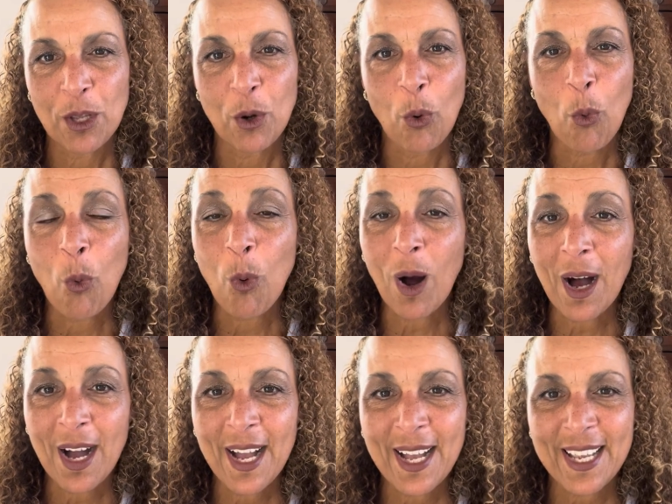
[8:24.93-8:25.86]

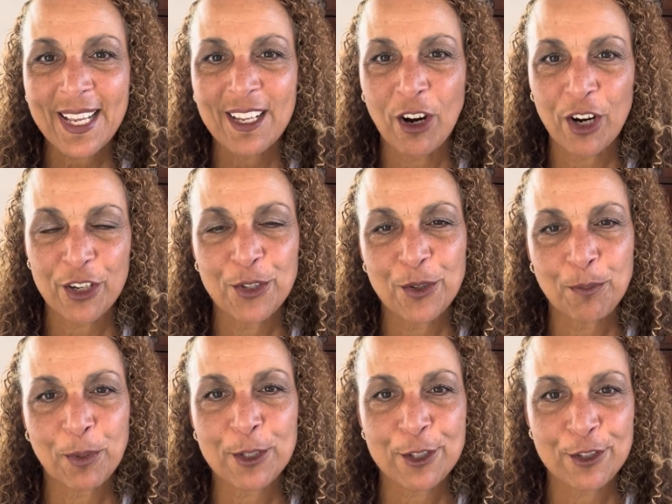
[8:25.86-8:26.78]
Why are you
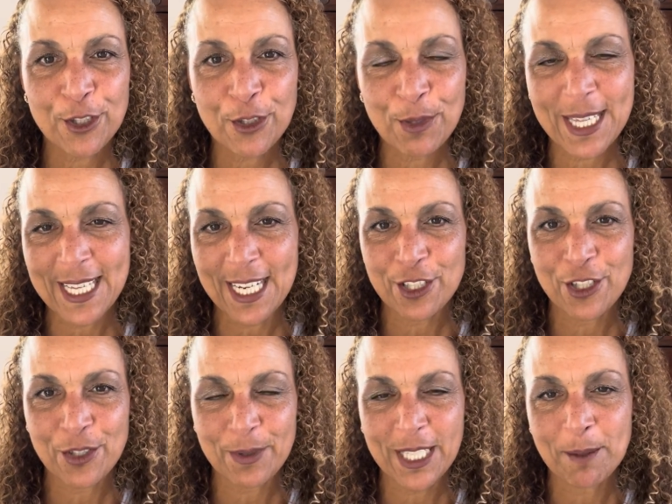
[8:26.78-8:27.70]
pursuing that
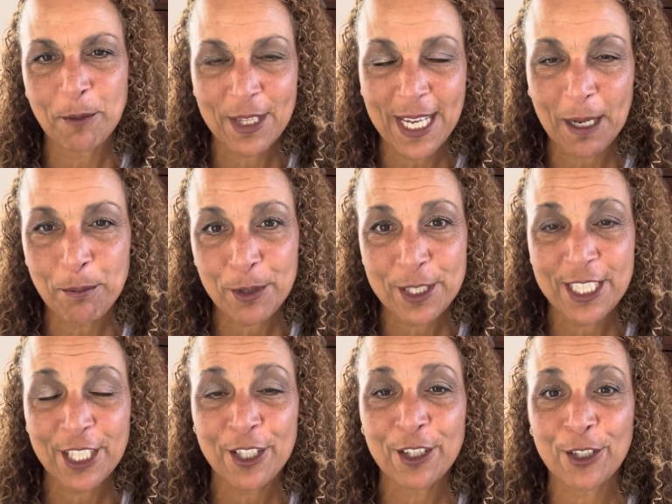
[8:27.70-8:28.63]
dream or that
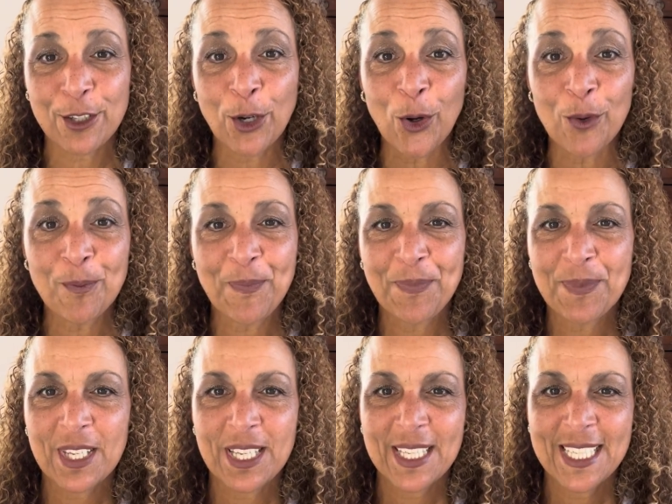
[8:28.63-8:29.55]
particular goal?
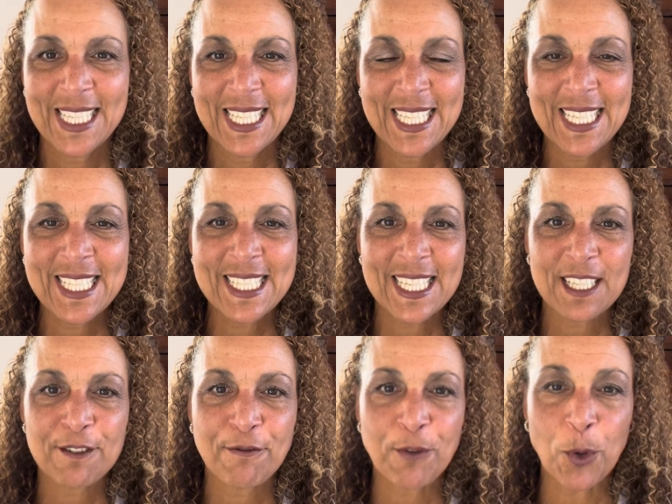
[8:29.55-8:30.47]
Is
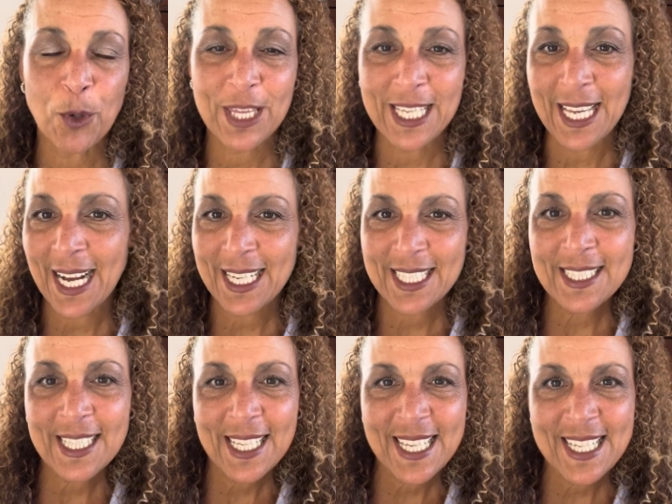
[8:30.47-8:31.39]
it for the
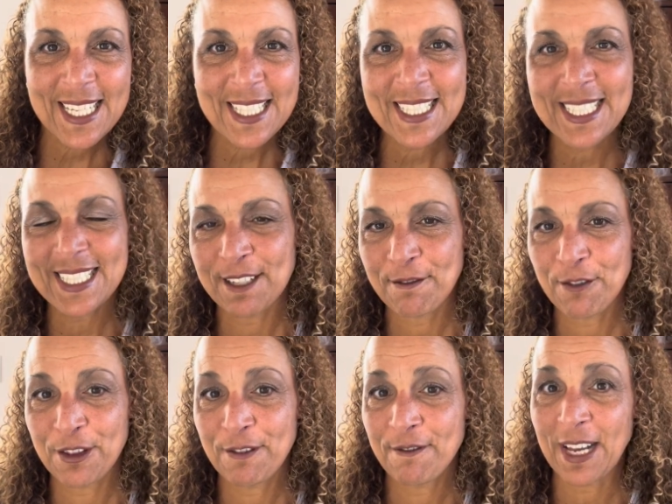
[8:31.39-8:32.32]
accolades? Is it
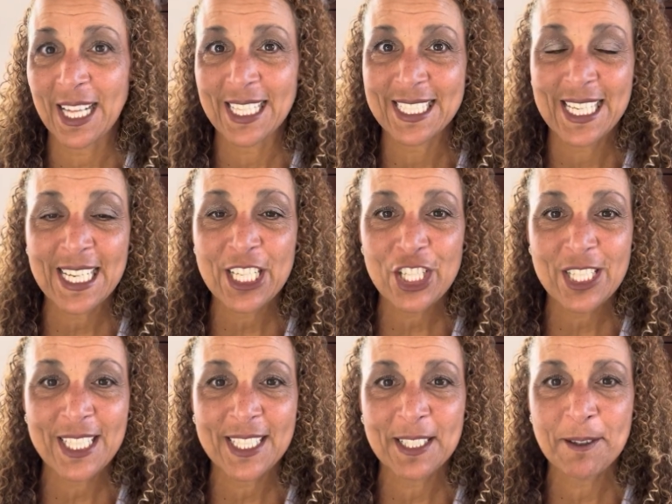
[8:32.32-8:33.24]
for the
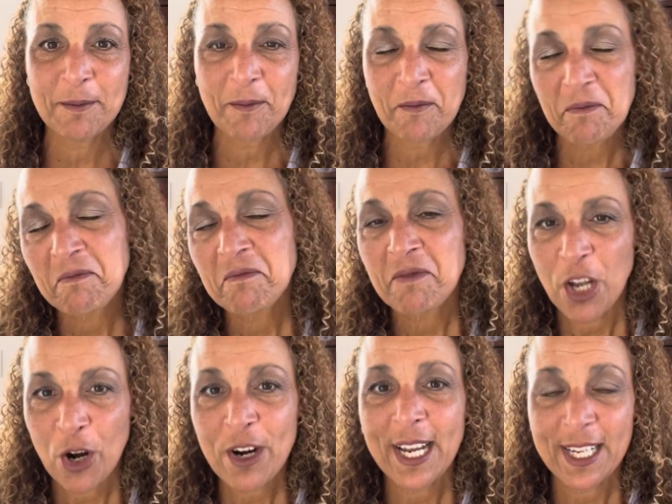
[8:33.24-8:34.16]
validation?
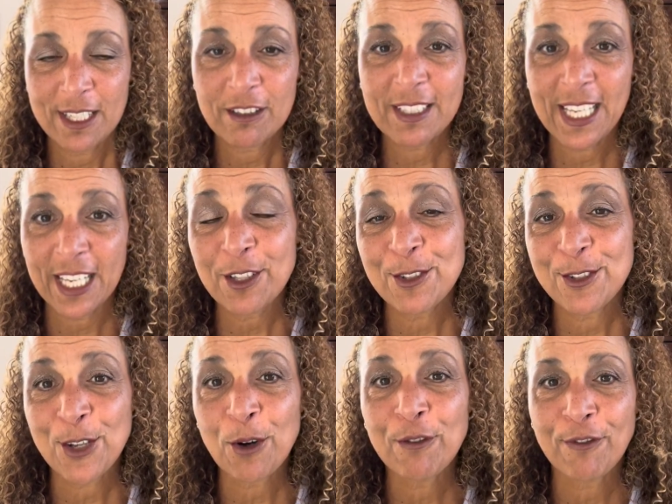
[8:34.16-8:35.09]
All right, it'll get you
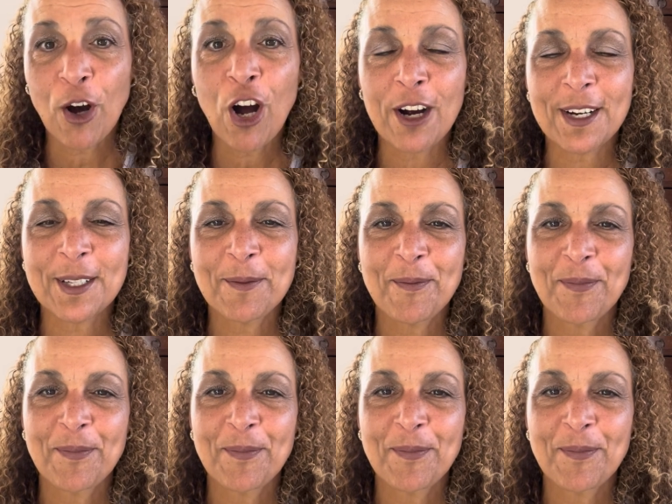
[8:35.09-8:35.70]
so far.